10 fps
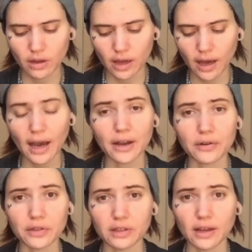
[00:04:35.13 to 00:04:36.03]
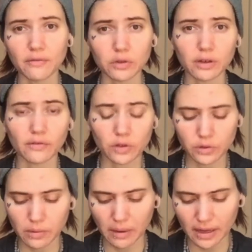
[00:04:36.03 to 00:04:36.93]
higher the level of
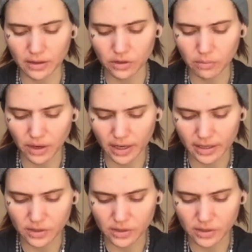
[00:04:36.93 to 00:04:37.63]
glutamate in your body.